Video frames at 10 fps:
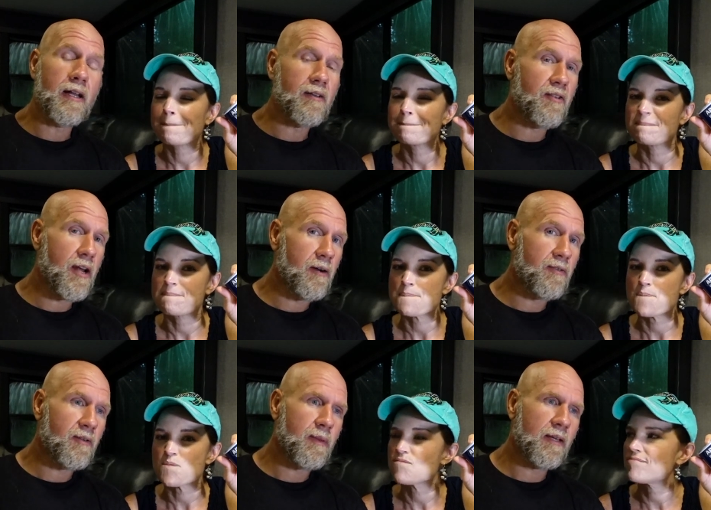Speaker 1: let us know
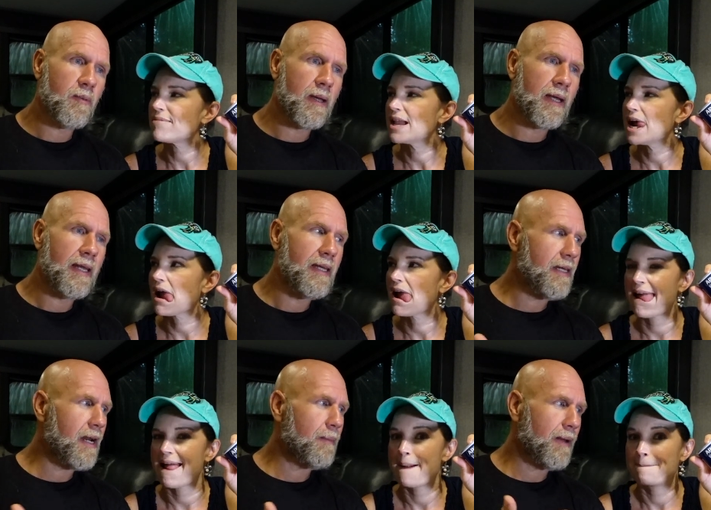some things we can
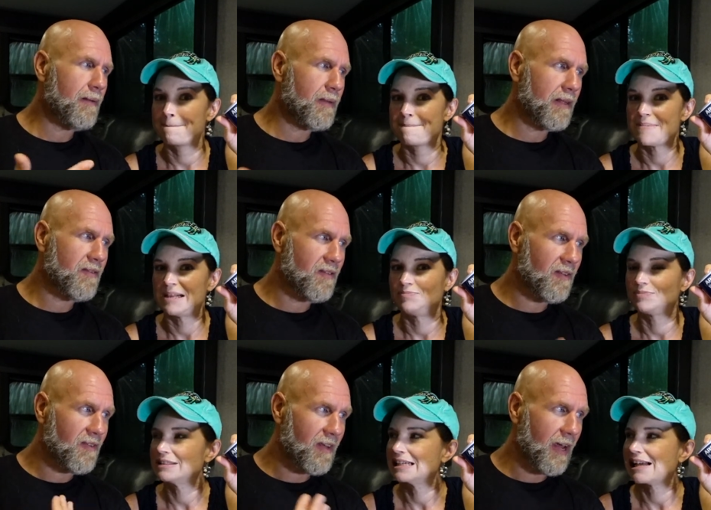eat. I mean, this is
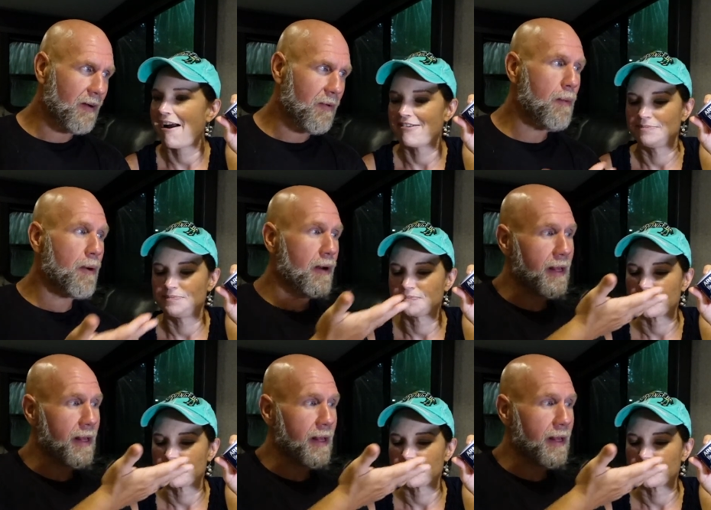the second round.